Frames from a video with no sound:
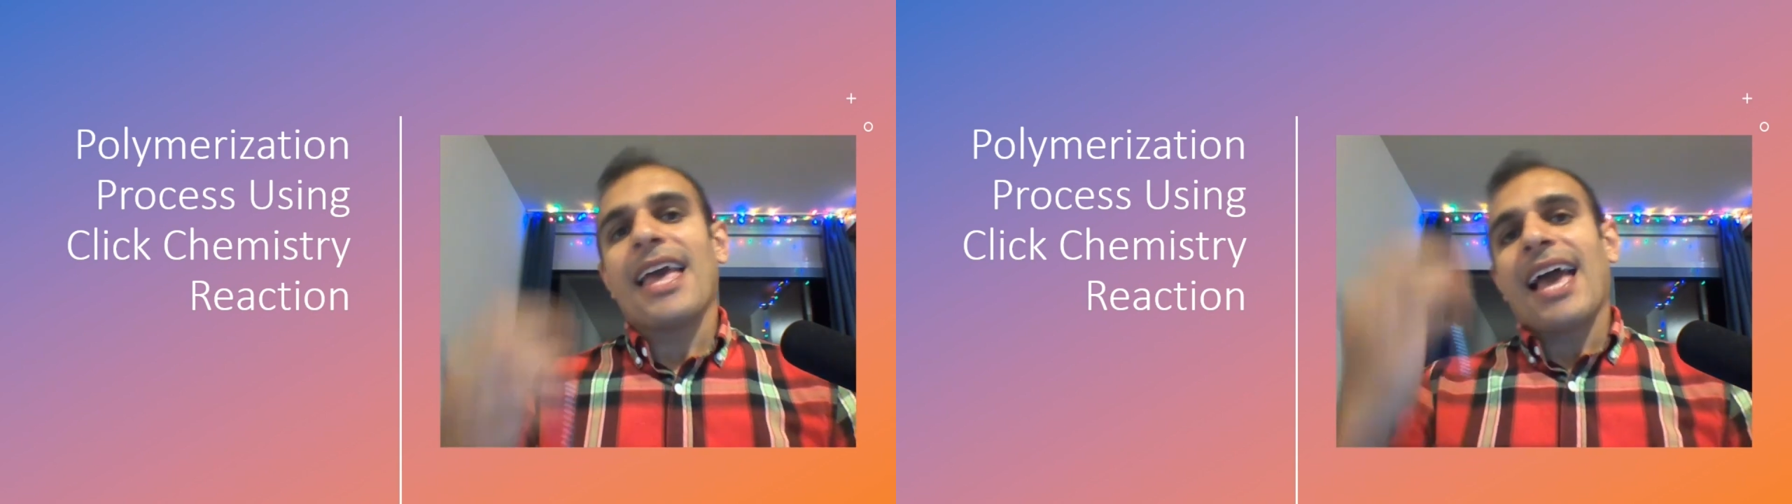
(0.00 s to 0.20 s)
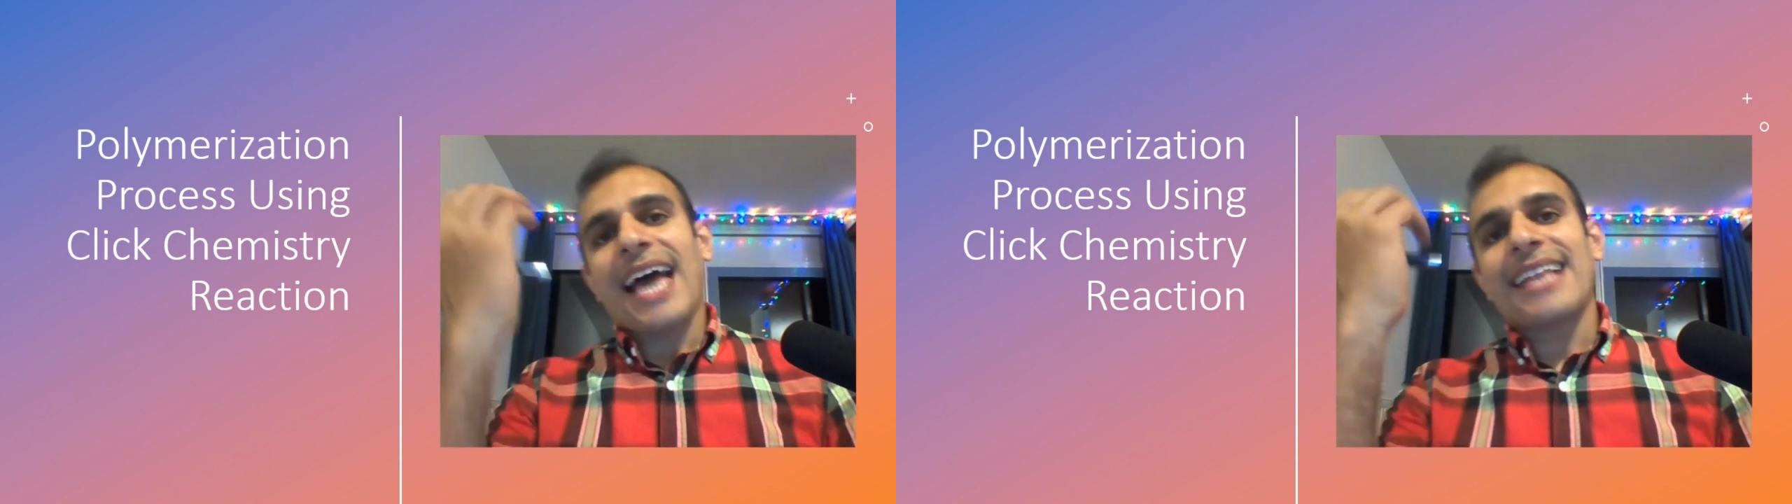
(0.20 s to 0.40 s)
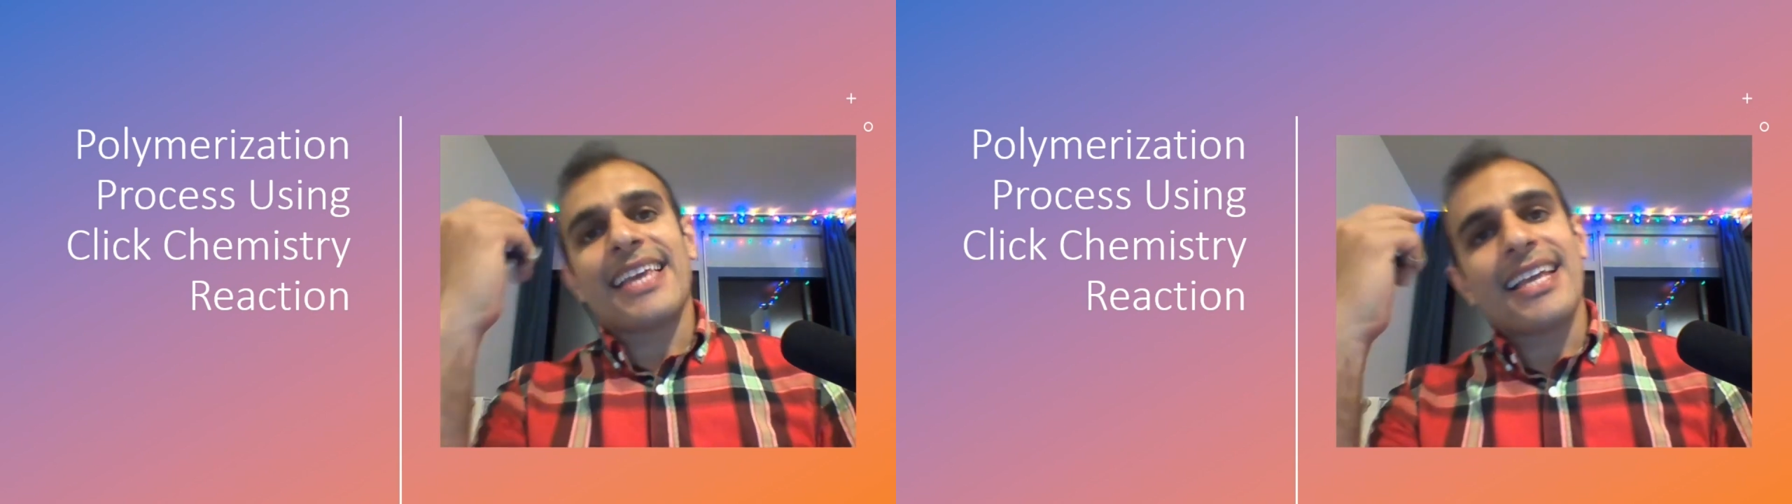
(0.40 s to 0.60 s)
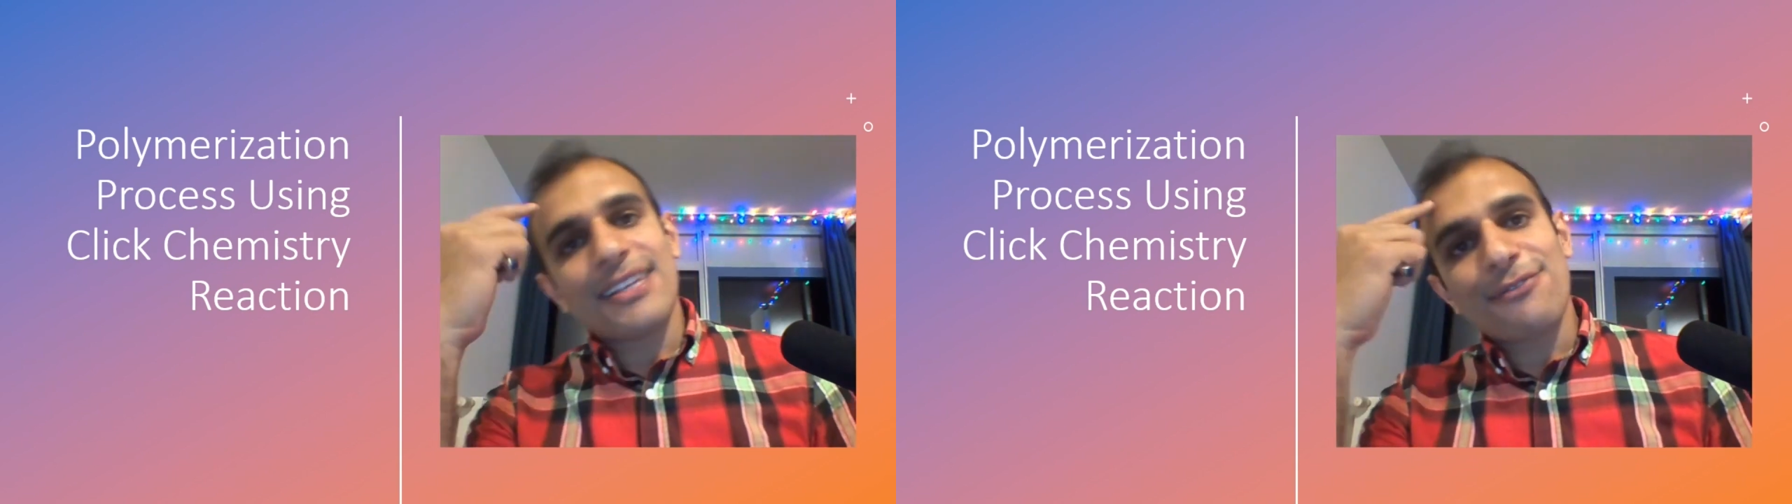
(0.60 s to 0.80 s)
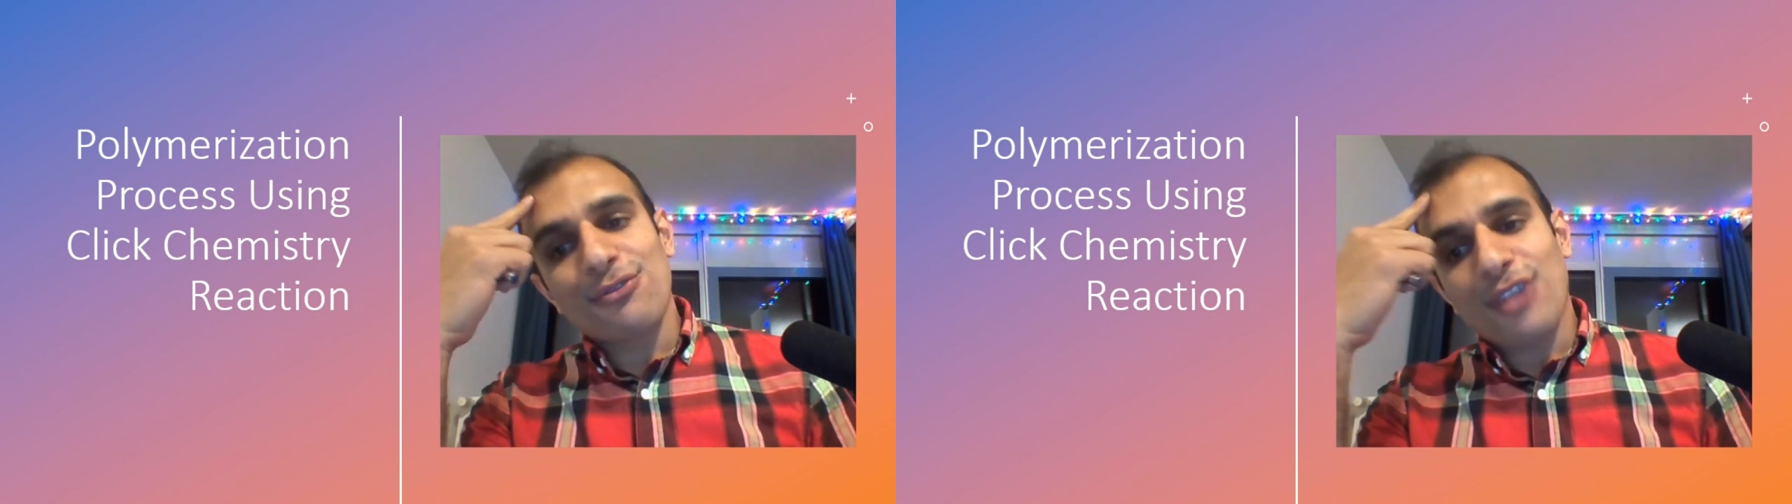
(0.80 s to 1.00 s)
At the end,
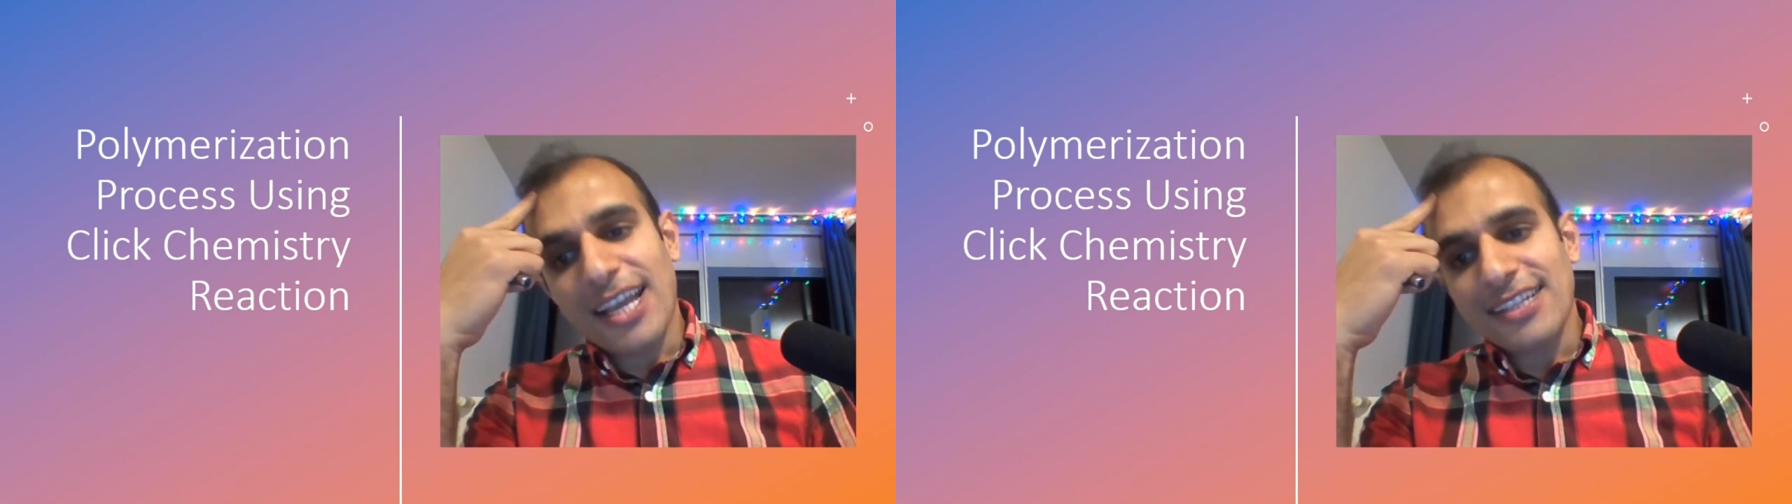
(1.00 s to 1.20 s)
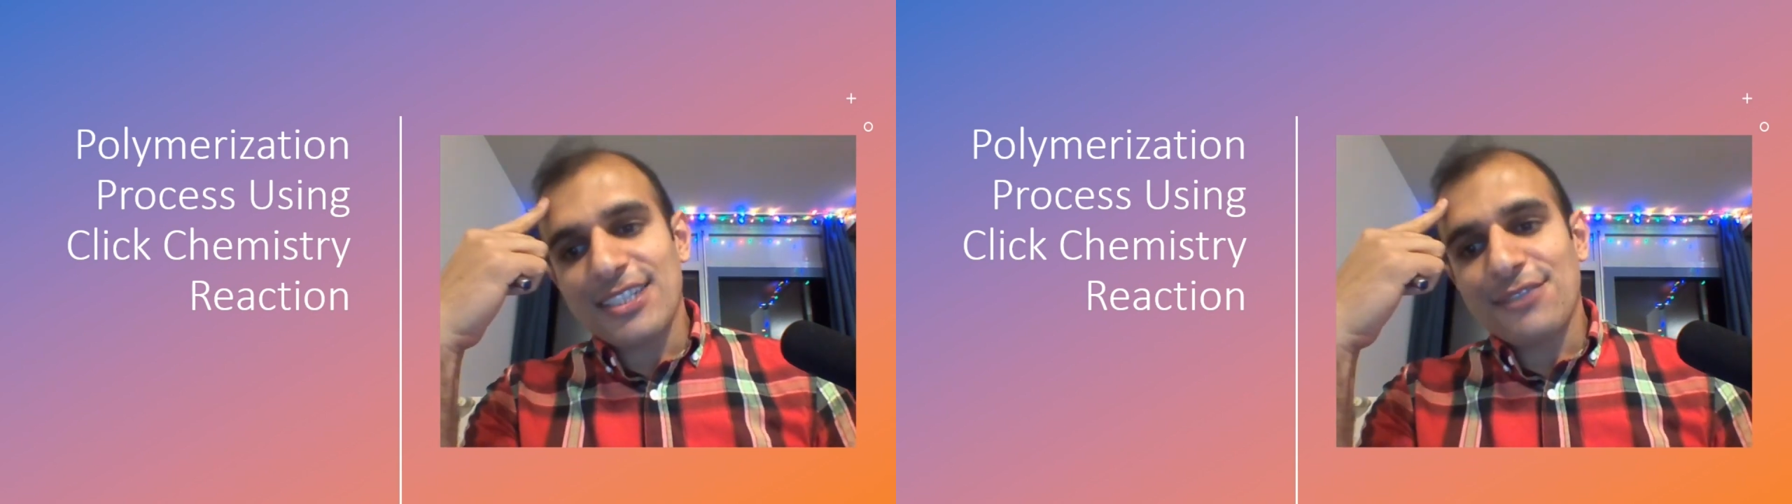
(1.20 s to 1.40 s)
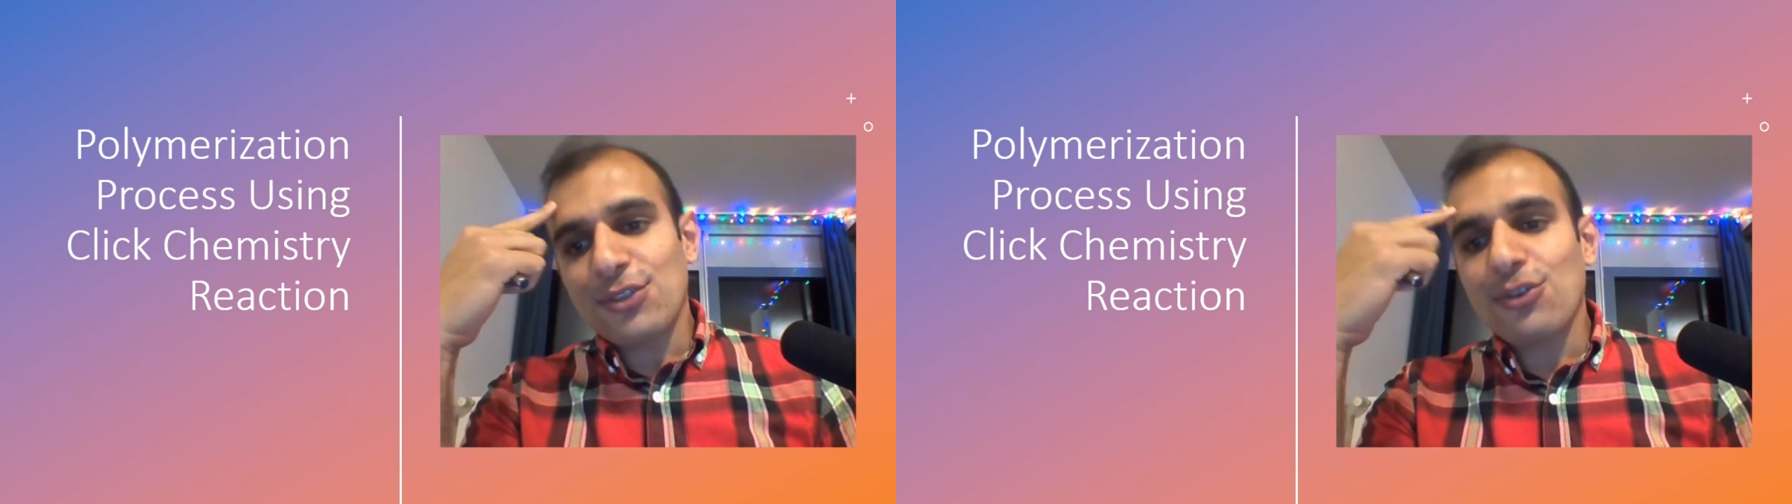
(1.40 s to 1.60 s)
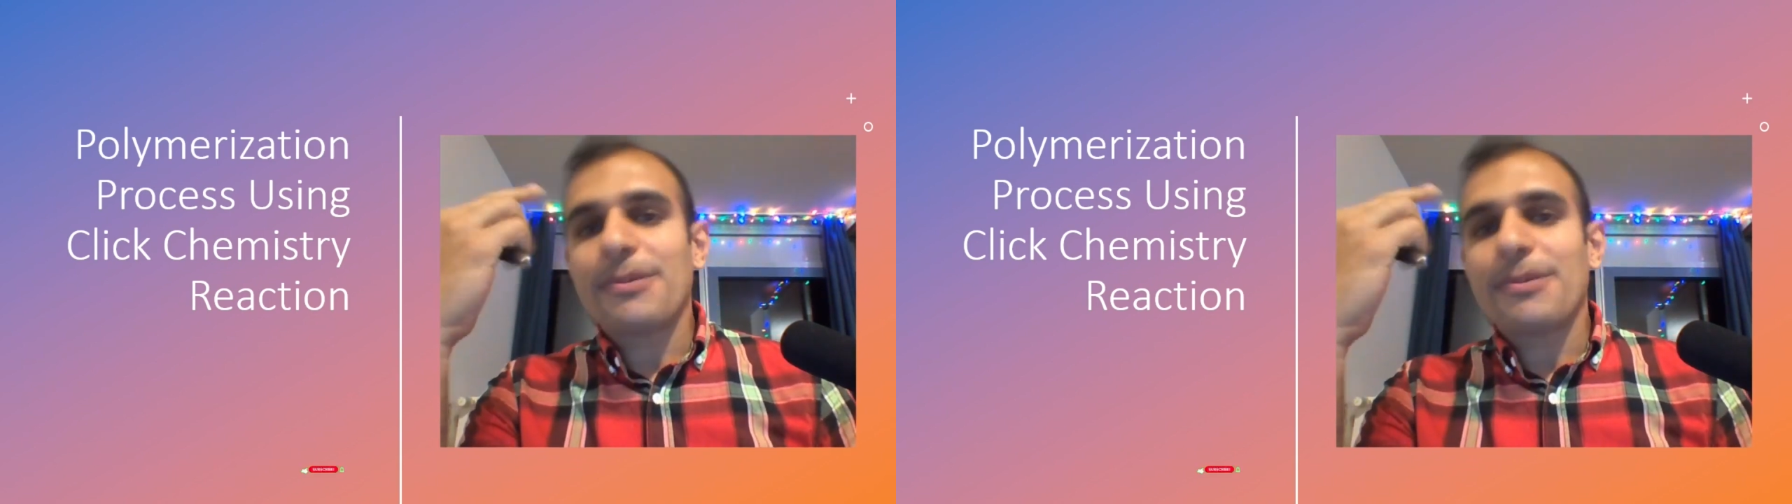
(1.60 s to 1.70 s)
if you like this video,